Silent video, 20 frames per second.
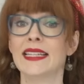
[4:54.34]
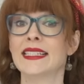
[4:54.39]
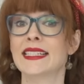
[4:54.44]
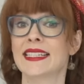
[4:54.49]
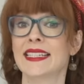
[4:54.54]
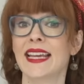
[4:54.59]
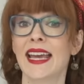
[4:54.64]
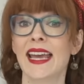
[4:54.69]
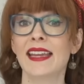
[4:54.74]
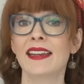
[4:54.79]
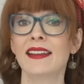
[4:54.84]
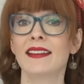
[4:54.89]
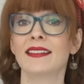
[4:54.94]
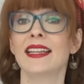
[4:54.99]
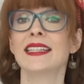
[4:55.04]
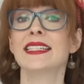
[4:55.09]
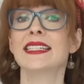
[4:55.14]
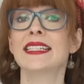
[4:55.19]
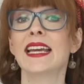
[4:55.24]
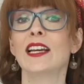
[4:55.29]
Instead,
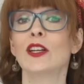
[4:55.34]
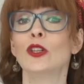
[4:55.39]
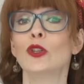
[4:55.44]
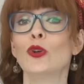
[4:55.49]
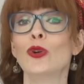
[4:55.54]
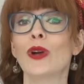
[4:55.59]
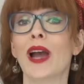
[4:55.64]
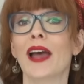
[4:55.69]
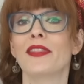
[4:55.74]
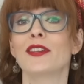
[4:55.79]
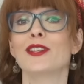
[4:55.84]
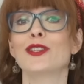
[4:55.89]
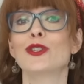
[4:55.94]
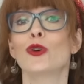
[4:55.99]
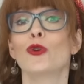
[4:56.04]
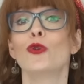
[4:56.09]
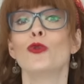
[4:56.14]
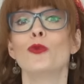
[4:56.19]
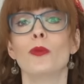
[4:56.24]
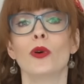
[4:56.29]
let's take a look at the
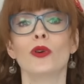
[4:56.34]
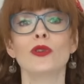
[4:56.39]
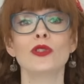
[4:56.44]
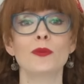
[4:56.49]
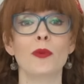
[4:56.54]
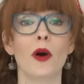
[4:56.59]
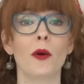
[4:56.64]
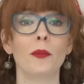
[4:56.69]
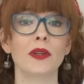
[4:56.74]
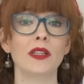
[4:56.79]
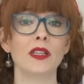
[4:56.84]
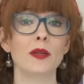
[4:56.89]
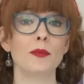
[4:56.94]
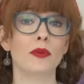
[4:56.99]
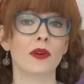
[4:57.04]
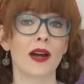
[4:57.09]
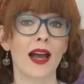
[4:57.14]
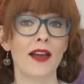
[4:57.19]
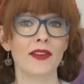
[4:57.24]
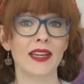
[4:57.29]
two most popular
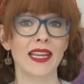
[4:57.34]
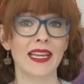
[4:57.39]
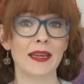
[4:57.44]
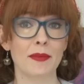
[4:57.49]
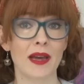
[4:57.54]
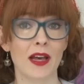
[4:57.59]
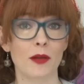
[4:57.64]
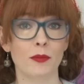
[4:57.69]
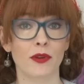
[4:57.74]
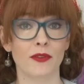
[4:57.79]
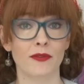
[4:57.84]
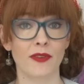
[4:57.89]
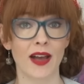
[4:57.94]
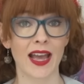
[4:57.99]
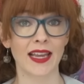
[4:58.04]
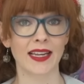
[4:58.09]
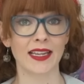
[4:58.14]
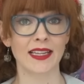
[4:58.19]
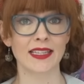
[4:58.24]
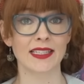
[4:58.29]
private email
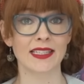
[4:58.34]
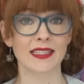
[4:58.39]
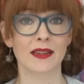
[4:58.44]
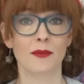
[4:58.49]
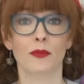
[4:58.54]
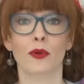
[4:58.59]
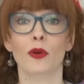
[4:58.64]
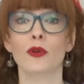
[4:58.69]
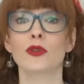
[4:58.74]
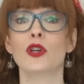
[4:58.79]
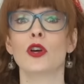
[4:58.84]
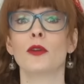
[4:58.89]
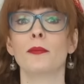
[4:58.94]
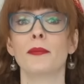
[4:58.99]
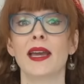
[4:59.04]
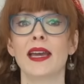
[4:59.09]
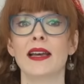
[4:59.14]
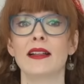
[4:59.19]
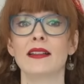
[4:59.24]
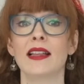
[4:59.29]
providers,
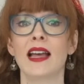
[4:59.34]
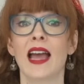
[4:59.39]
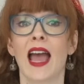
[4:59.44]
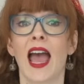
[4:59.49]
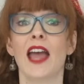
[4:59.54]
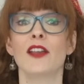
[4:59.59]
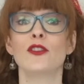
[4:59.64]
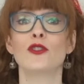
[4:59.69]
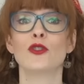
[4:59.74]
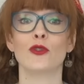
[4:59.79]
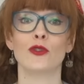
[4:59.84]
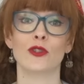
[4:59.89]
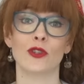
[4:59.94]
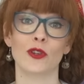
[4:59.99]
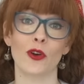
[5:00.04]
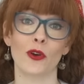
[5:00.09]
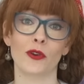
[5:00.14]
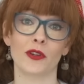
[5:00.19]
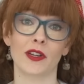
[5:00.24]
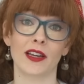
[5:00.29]
ProtonMail and
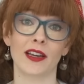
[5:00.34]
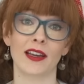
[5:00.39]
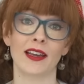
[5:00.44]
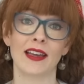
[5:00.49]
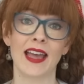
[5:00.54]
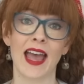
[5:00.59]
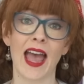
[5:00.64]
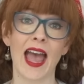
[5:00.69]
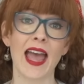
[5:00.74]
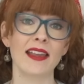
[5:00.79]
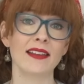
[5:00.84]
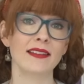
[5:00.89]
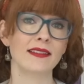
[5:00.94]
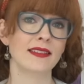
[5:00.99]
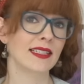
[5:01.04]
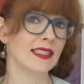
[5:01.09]
Tutanota, and